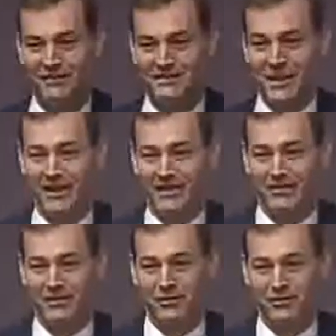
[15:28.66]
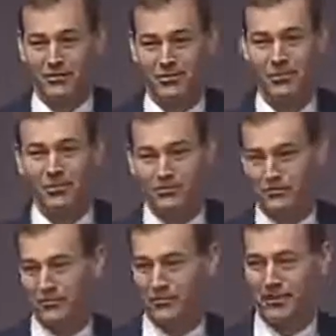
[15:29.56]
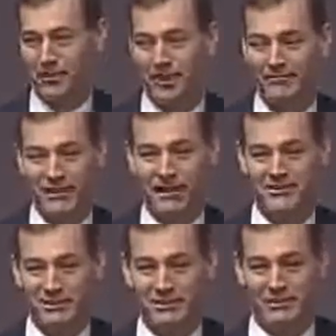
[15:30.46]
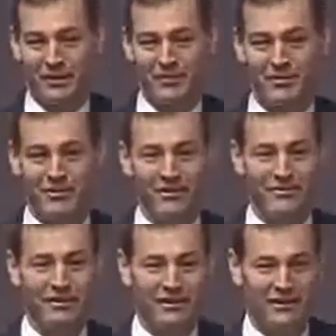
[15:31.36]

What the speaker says: these anecdotal reports where we have patients come to us,